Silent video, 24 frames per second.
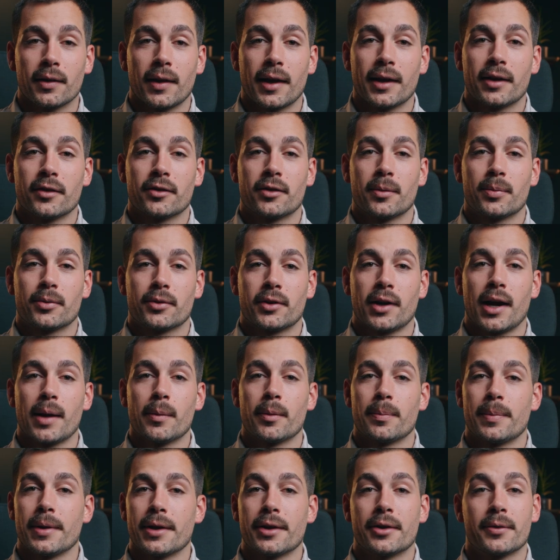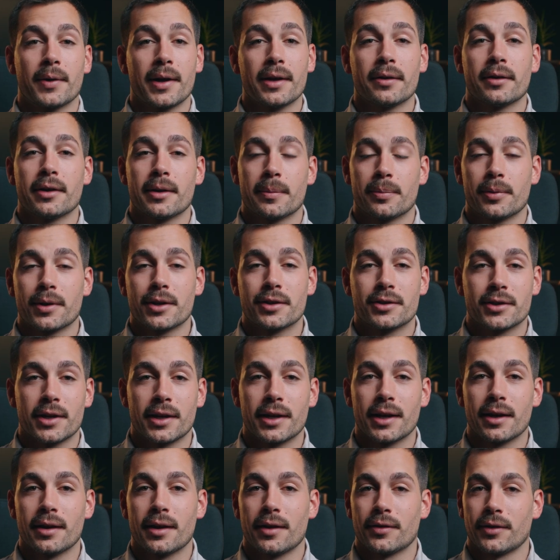like and subscribe would be greatly
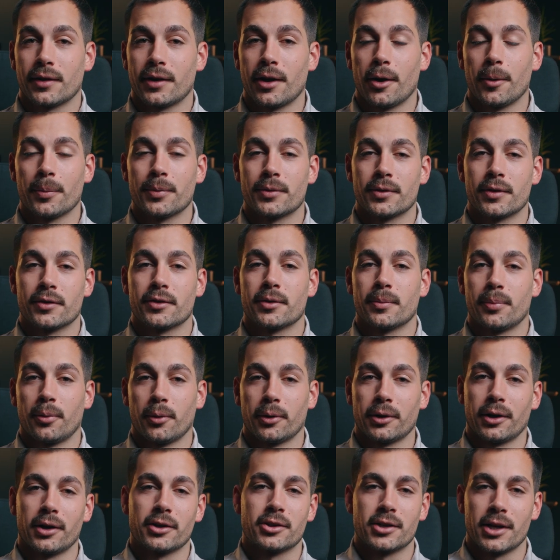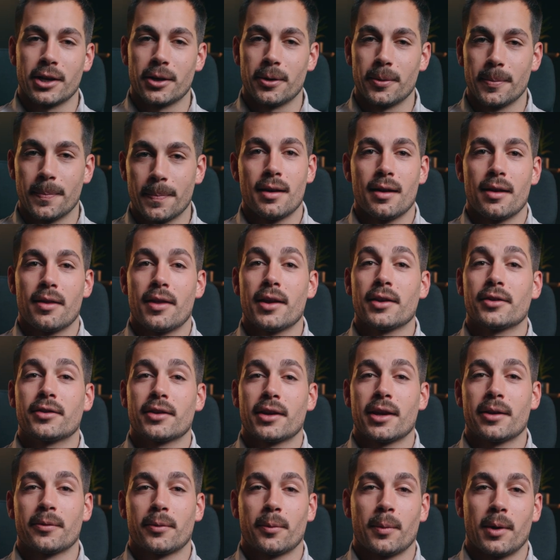appreciated as it helps to support our channel. Thanks
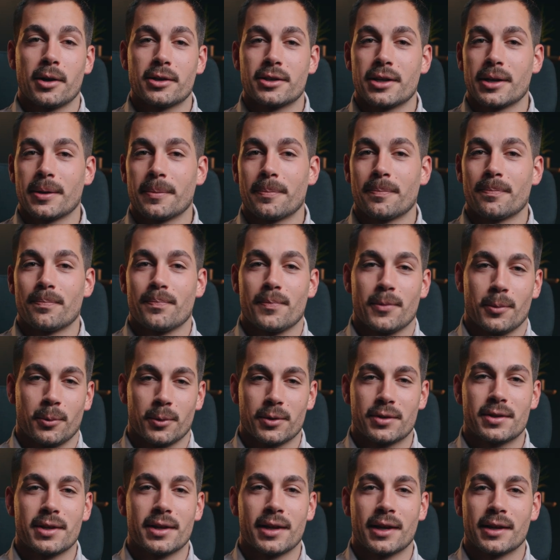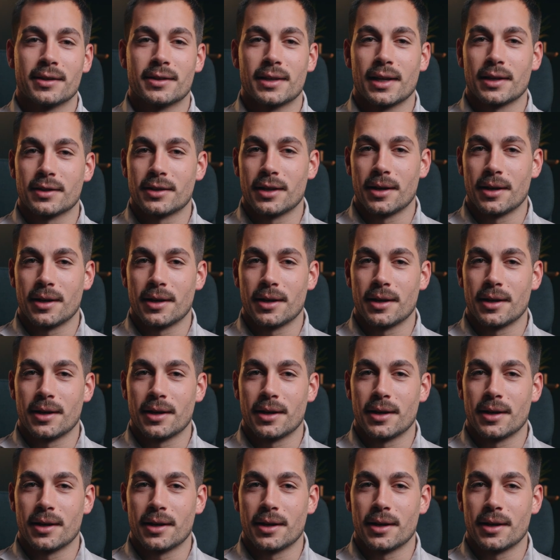again for watching. We'll see you guys next